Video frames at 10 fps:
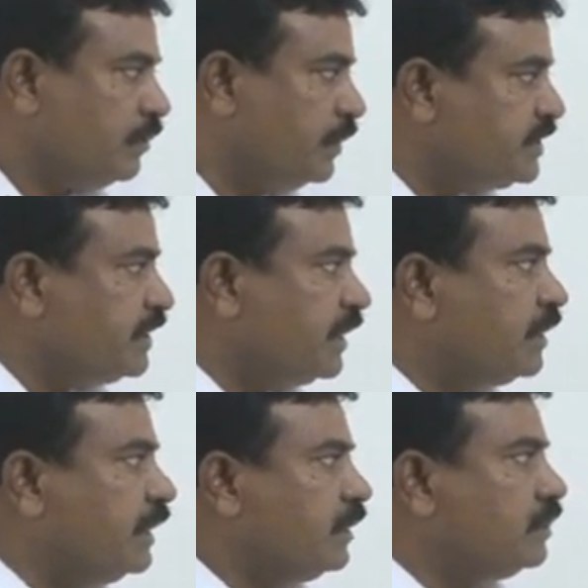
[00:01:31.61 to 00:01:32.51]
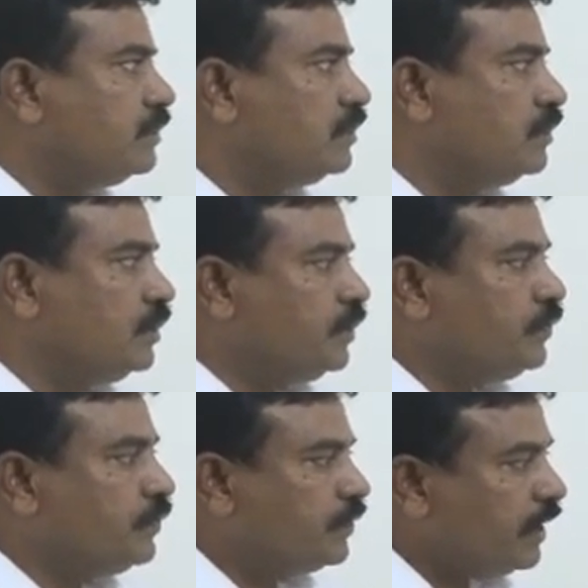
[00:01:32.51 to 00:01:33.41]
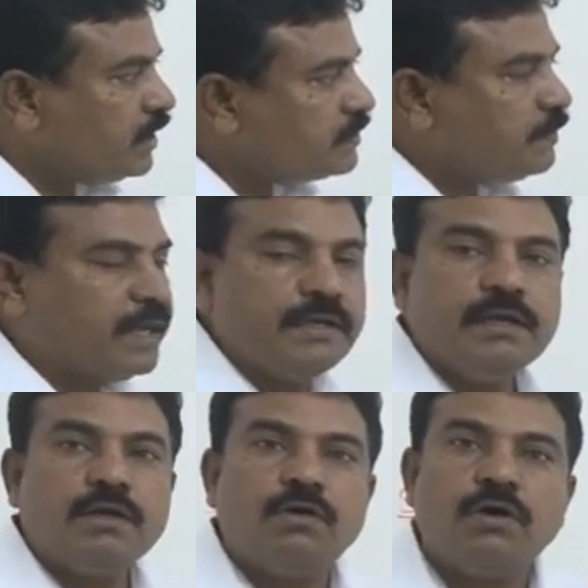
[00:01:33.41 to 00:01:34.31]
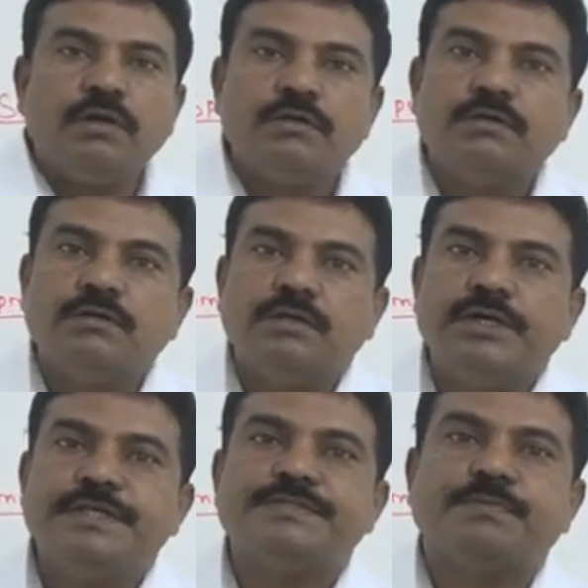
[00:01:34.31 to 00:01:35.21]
Basically, if you take spinal cord, it's